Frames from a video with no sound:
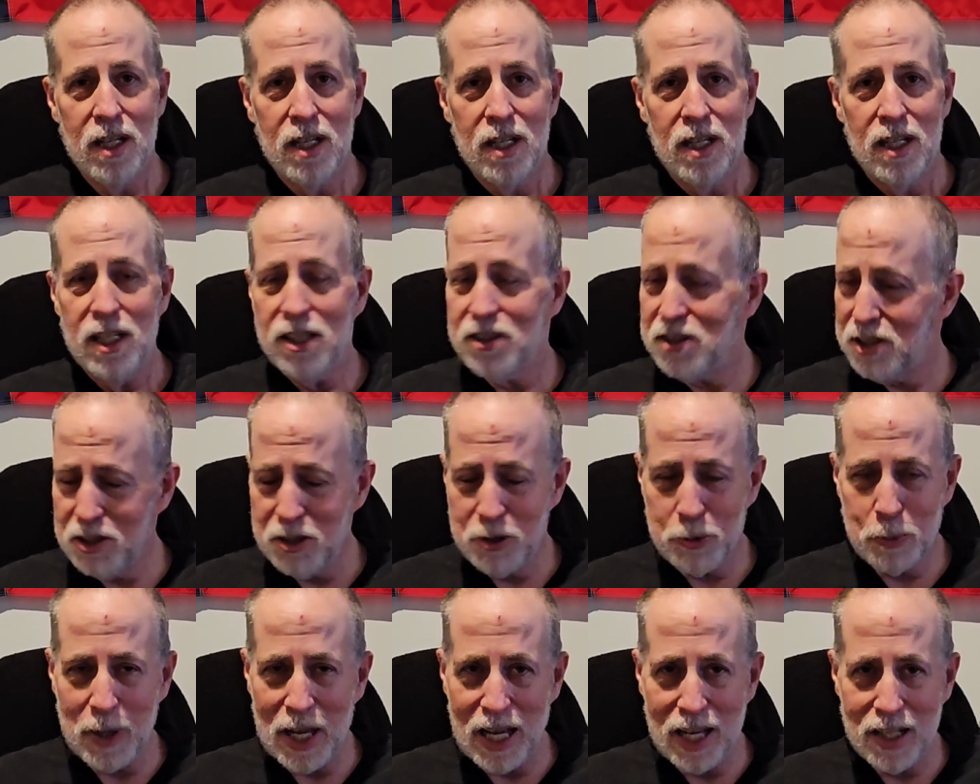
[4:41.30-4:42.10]
It's in
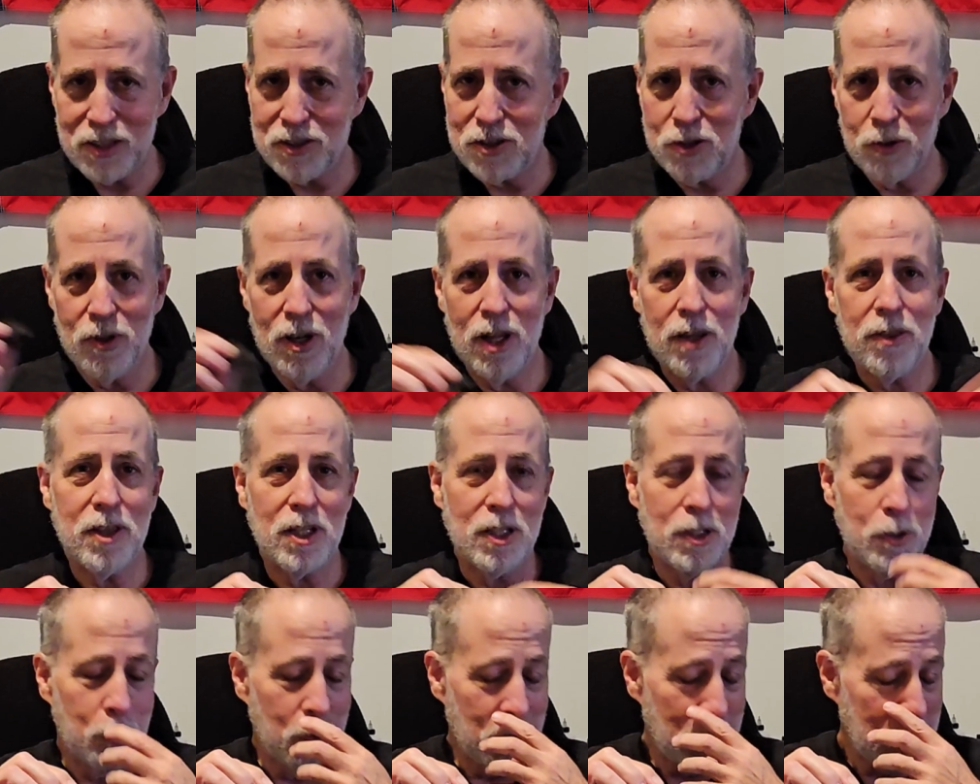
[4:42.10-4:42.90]
spec, so nothing
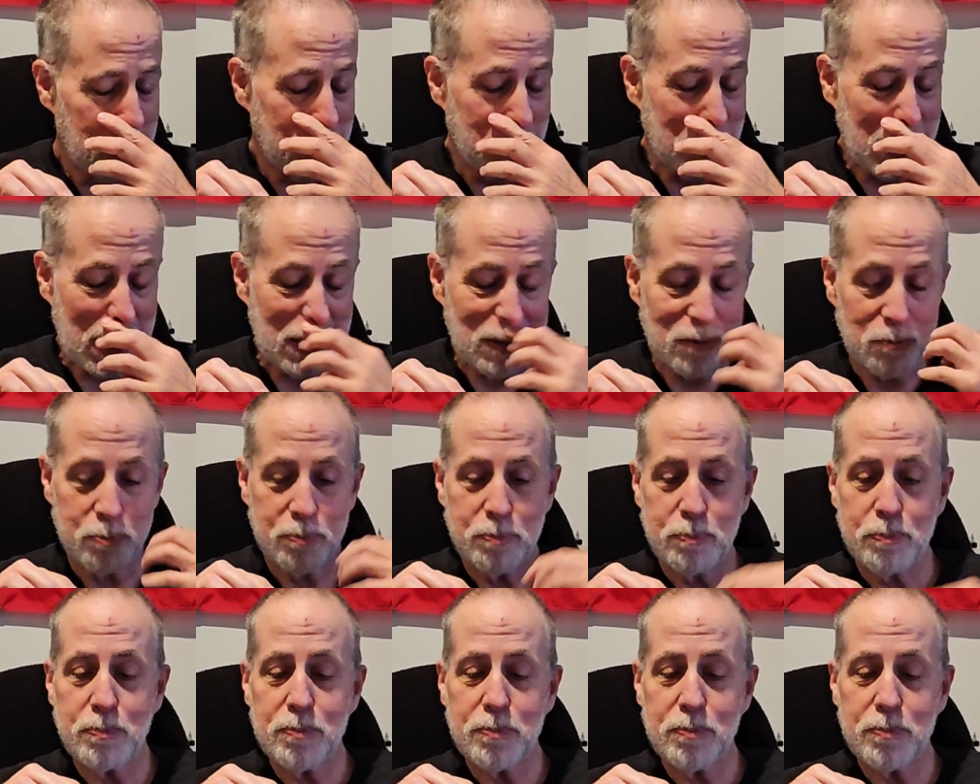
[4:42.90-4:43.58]
to worry about.